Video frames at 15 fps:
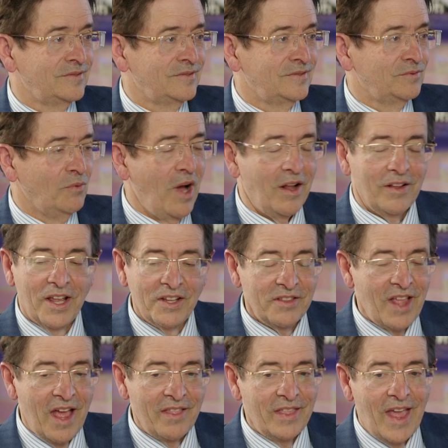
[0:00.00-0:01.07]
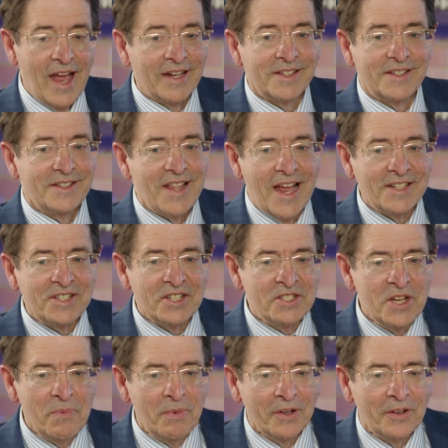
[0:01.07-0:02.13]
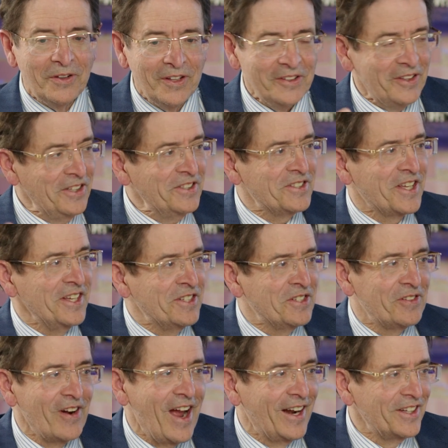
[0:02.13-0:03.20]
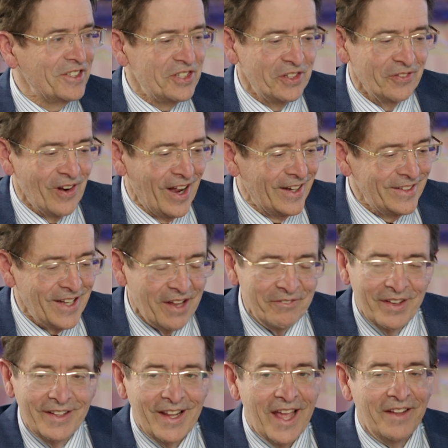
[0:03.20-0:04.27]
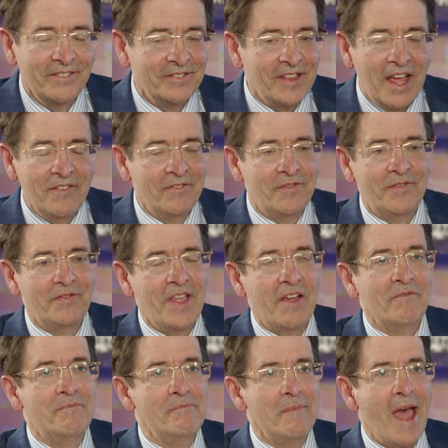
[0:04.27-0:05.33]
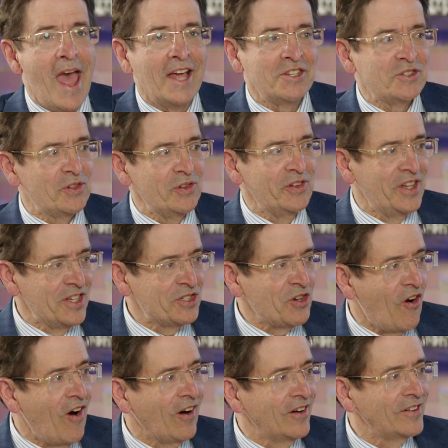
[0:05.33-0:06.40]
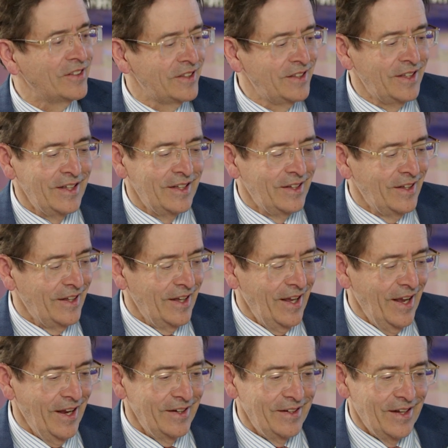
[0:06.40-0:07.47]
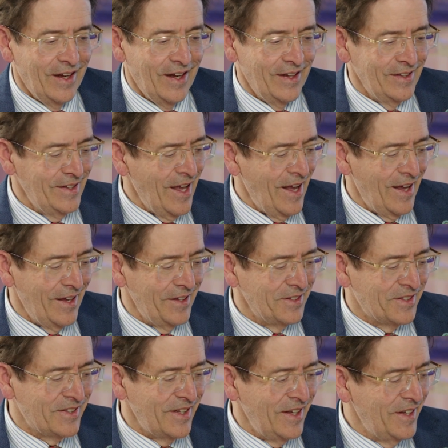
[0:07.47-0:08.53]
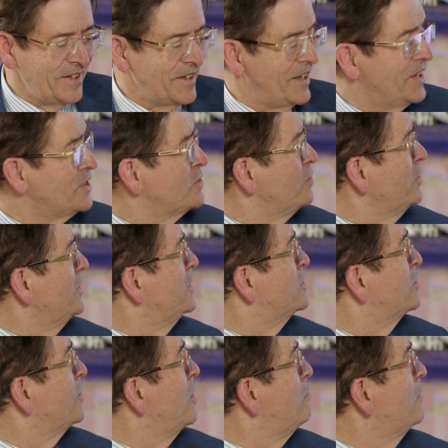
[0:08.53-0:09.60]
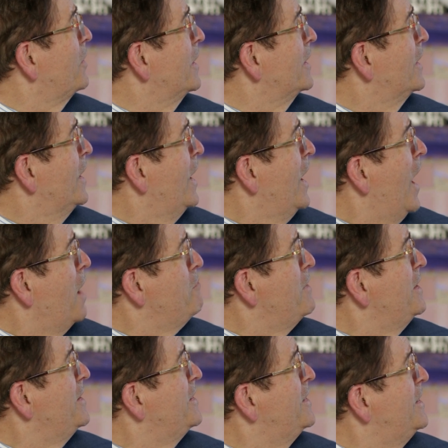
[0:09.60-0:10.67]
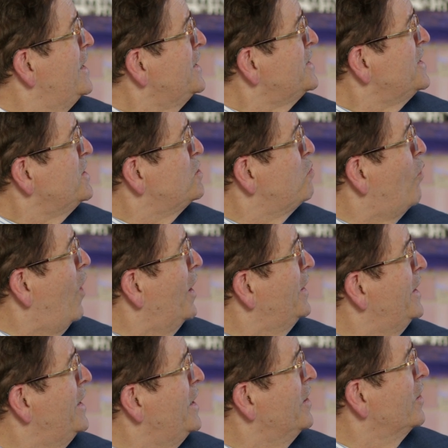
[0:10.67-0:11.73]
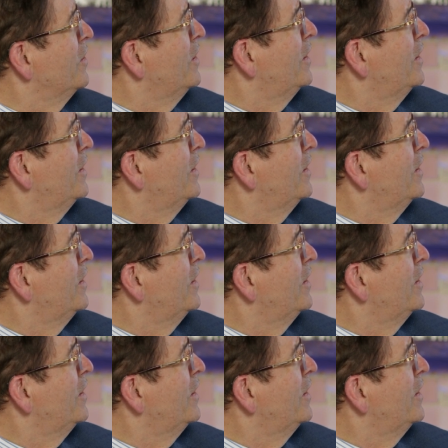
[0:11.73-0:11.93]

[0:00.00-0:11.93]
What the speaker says: Well, that's a typical Alinsky strategy, right? I mean, they've mastered this art, and yeah, it's really troubling. I mean, this is one here.